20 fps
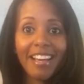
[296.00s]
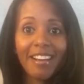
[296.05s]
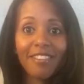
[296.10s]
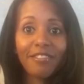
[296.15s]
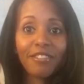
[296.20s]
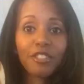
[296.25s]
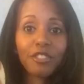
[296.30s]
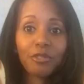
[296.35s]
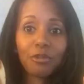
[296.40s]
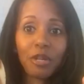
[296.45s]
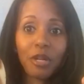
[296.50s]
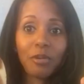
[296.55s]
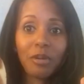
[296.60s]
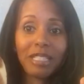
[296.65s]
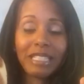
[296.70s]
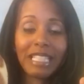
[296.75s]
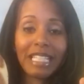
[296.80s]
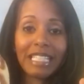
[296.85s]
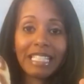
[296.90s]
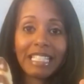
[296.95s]
for
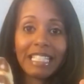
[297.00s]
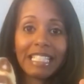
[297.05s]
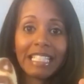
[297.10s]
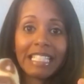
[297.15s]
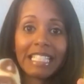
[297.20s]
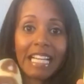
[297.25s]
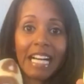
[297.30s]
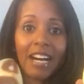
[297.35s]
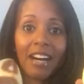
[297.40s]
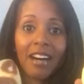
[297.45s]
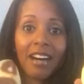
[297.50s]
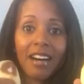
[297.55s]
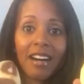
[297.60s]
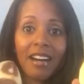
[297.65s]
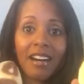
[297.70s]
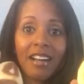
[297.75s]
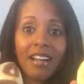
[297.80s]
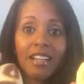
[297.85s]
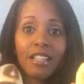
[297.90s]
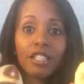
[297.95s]
21 days. These
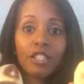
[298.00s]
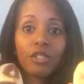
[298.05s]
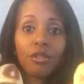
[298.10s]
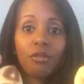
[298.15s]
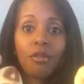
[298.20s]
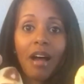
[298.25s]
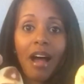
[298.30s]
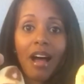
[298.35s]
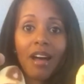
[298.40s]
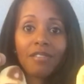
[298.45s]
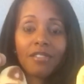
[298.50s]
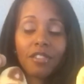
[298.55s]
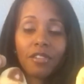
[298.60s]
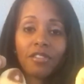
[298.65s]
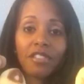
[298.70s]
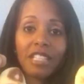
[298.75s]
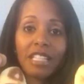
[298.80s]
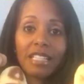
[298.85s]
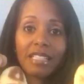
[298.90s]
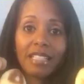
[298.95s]
are two halves
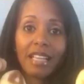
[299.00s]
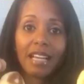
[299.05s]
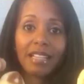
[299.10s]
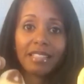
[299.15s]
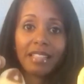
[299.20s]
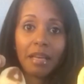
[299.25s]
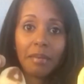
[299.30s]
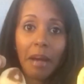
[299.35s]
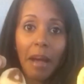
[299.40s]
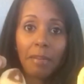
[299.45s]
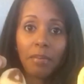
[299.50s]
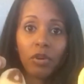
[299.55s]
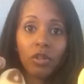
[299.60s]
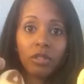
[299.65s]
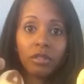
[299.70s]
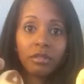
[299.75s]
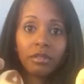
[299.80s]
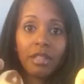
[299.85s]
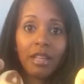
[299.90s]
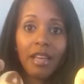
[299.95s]
of the exact same
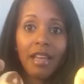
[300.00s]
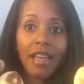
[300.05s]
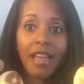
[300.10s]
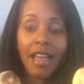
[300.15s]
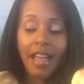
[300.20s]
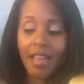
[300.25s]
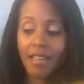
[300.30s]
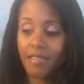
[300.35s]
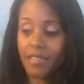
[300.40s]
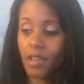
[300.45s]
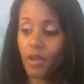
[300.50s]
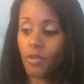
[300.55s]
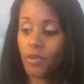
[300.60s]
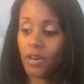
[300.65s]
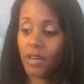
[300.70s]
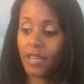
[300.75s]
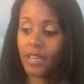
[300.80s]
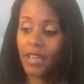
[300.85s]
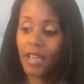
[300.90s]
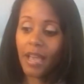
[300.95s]
apple. and they
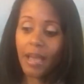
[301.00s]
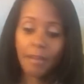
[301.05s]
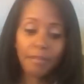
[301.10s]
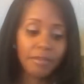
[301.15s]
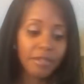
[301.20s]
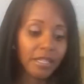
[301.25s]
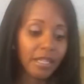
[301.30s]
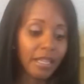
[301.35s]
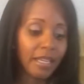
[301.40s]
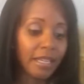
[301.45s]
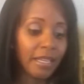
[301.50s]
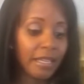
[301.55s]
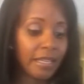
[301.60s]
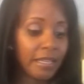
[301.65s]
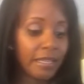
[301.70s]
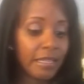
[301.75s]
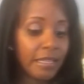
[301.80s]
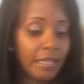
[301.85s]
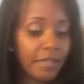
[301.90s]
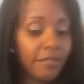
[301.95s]
were kept in